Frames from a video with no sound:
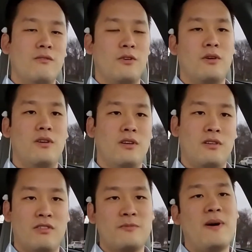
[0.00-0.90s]
for
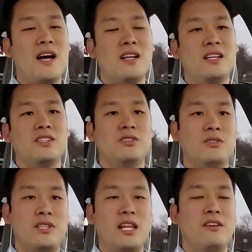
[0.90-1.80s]
responding
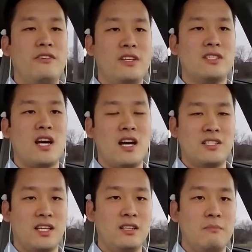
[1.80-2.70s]
to Daily V's
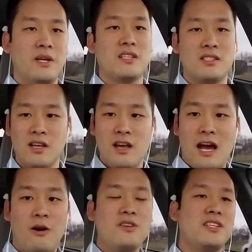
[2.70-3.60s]
content, because
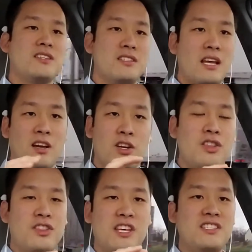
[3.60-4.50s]
I always think there's like a good
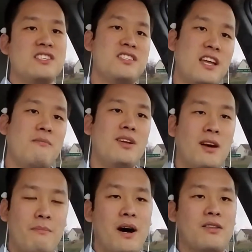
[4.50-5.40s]
thesis statement
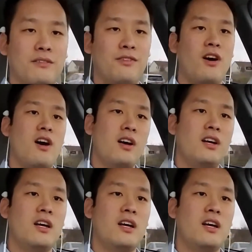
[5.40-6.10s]
about the vlog